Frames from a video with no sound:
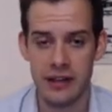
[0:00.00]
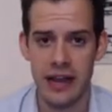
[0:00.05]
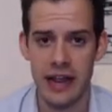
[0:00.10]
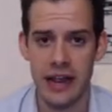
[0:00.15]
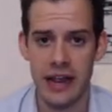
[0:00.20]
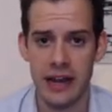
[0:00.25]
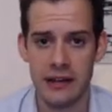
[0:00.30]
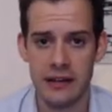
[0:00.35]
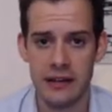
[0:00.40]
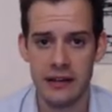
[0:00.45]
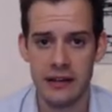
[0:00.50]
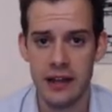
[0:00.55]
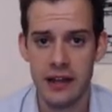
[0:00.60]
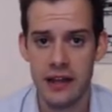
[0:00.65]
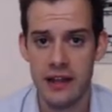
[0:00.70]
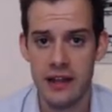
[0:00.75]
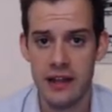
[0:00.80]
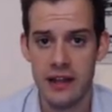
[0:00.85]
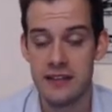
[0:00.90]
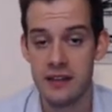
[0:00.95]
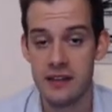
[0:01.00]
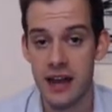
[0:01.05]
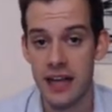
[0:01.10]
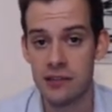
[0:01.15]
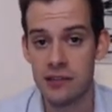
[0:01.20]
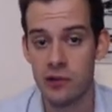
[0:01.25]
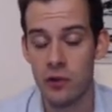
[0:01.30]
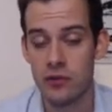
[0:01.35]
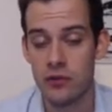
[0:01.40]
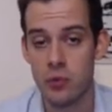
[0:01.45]
And these
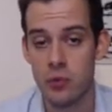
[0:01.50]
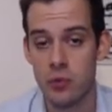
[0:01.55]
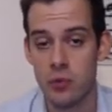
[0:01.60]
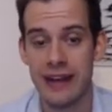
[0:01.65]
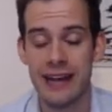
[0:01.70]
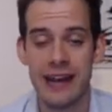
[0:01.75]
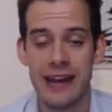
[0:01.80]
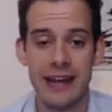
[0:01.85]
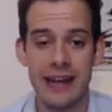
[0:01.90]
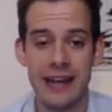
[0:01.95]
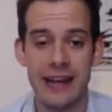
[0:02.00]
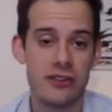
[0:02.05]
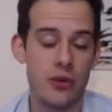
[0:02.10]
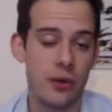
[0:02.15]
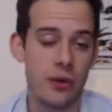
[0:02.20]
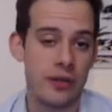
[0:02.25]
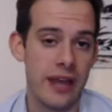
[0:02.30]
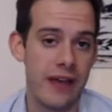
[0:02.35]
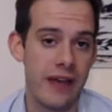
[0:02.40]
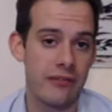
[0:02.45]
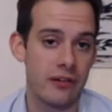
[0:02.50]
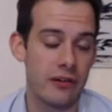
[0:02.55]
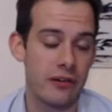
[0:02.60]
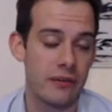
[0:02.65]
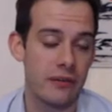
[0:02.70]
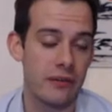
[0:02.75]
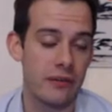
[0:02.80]
electrodes were then connected to a lever,